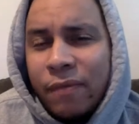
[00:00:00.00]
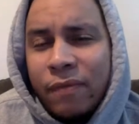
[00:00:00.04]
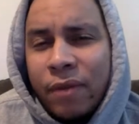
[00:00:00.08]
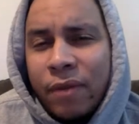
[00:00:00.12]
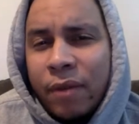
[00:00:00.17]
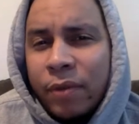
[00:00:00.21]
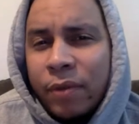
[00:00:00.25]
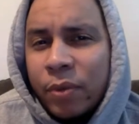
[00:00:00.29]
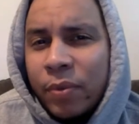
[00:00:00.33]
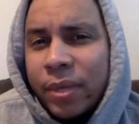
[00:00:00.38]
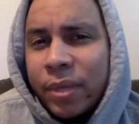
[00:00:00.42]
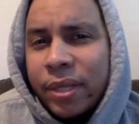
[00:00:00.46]
a
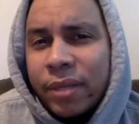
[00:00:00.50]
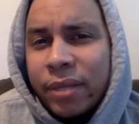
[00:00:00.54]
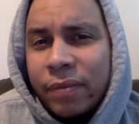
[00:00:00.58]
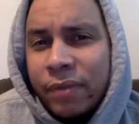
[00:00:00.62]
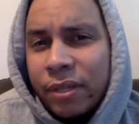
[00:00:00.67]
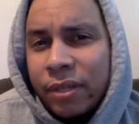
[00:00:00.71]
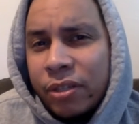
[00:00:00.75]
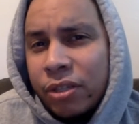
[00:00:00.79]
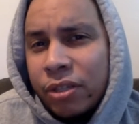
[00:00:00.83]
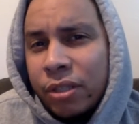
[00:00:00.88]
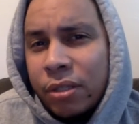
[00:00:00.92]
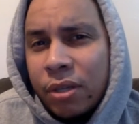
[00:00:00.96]
very weak
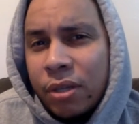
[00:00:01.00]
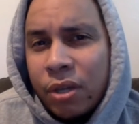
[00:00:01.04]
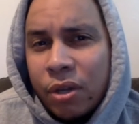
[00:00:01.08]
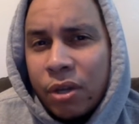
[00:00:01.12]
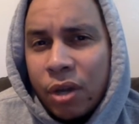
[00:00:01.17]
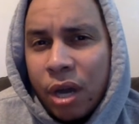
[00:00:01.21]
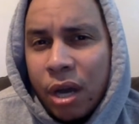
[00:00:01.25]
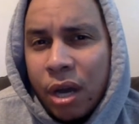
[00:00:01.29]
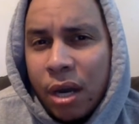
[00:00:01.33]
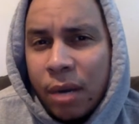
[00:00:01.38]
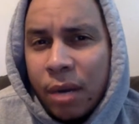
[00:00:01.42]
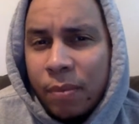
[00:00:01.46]
division.
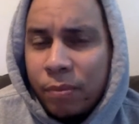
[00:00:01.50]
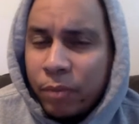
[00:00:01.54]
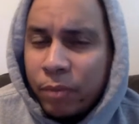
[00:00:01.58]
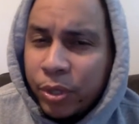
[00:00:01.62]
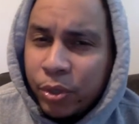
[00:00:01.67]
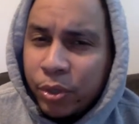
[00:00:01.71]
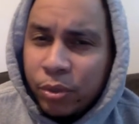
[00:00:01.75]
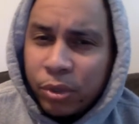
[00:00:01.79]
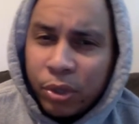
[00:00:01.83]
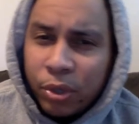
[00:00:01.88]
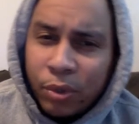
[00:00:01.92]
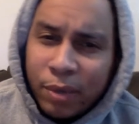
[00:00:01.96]
Um, when
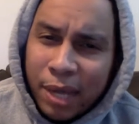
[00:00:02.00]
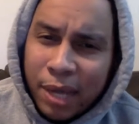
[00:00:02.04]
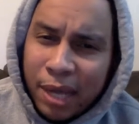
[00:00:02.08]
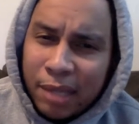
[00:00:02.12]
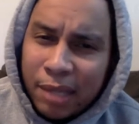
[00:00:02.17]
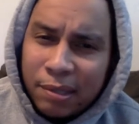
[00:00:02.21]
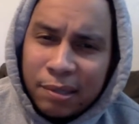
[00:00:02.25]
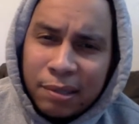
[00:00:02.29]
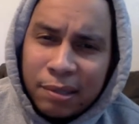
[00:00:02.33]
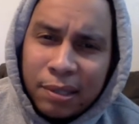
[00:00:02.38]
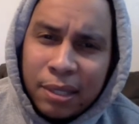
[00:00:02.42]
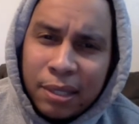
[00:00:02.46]
you throw
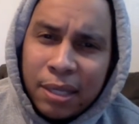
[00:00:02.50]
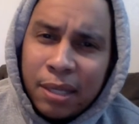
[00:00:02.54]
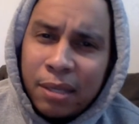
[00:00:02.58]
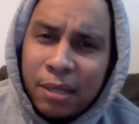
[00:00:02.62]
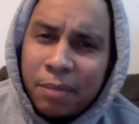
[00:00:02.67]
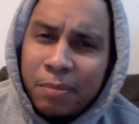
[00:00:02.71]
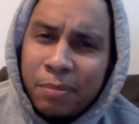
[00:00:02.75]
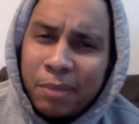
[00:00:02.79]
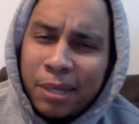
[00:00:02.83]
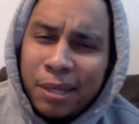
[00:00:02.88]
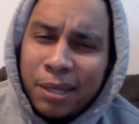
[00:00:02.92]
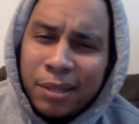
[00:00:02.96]
Kansas City in the
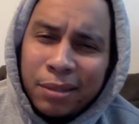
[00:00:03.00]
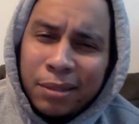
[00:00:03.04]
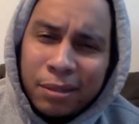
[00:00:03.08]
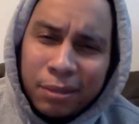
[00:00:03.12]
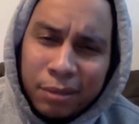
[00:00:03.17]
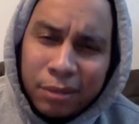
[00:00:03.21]
mix,